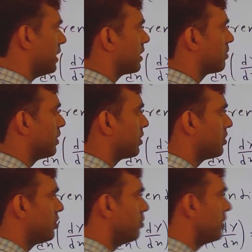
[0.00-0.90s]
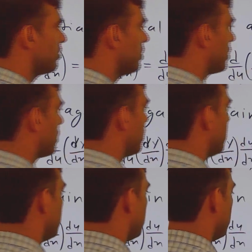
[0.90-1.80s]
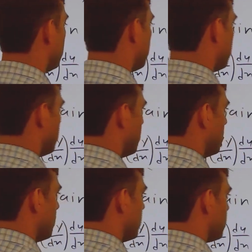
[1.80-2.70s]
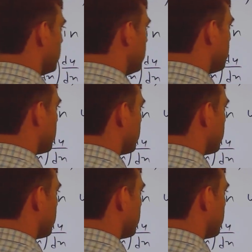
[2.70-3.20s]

because u is a what? Since